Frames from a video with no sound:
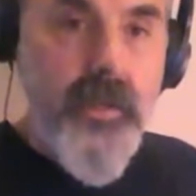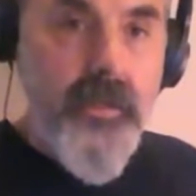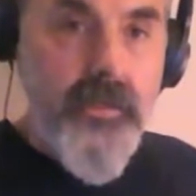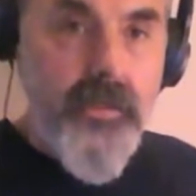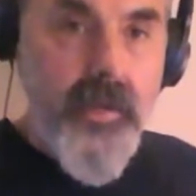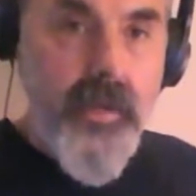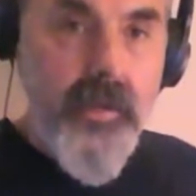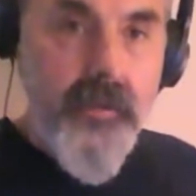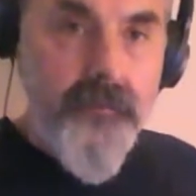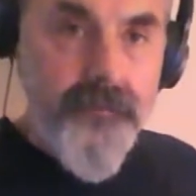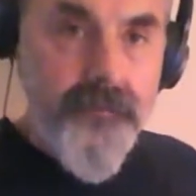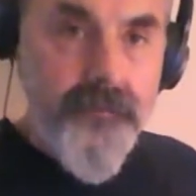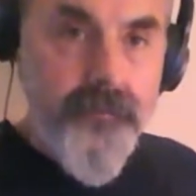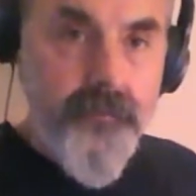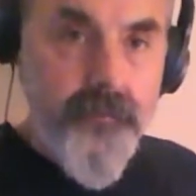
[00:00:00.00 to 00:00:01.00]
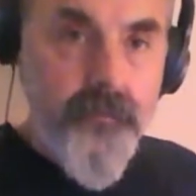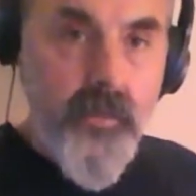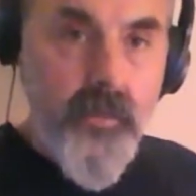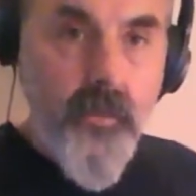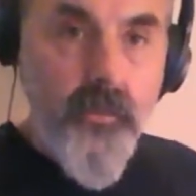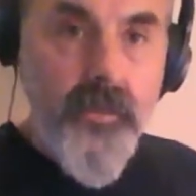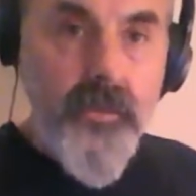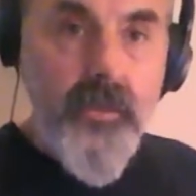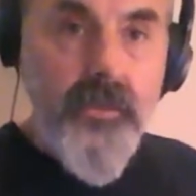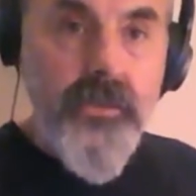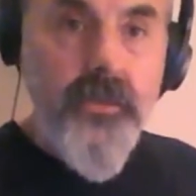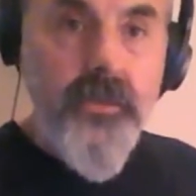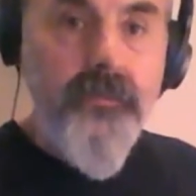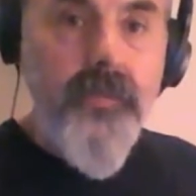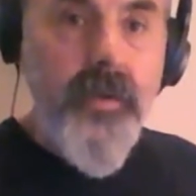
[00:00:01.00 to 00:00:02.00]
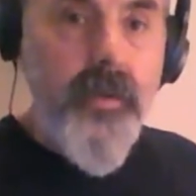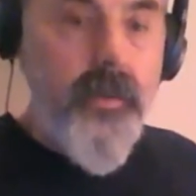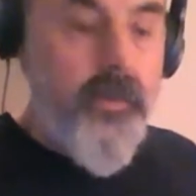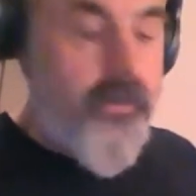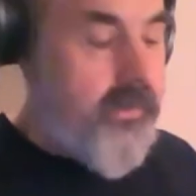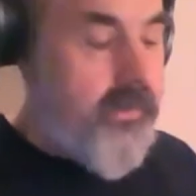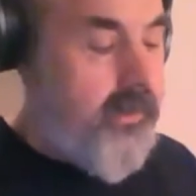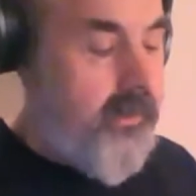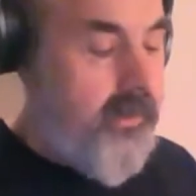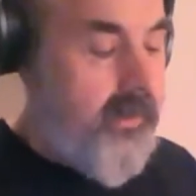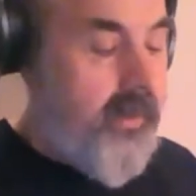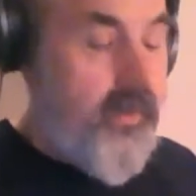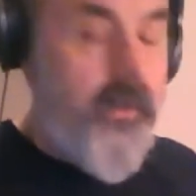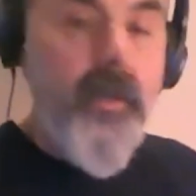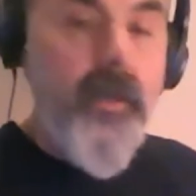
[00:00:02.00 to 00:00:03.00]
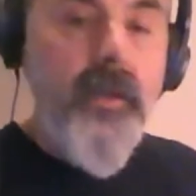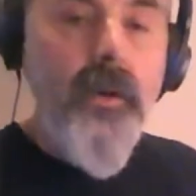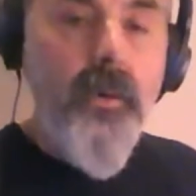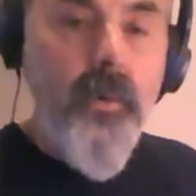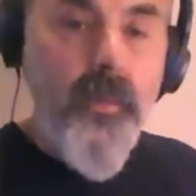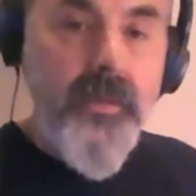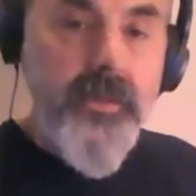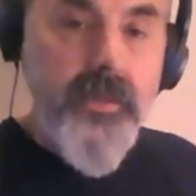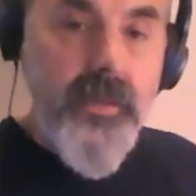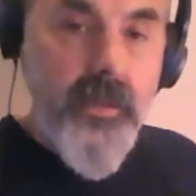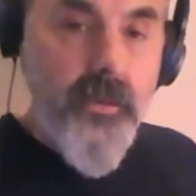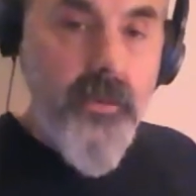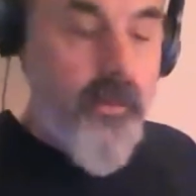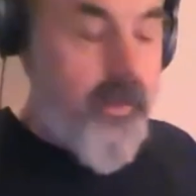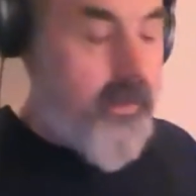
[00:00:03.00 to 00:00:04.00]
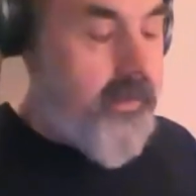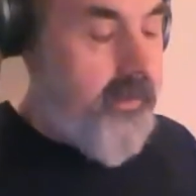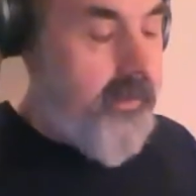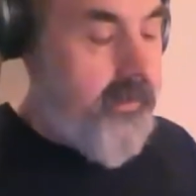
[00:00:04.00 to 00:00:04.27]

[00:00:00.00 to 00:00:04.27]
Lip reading: say, with these two fingers, you can go to a C chord,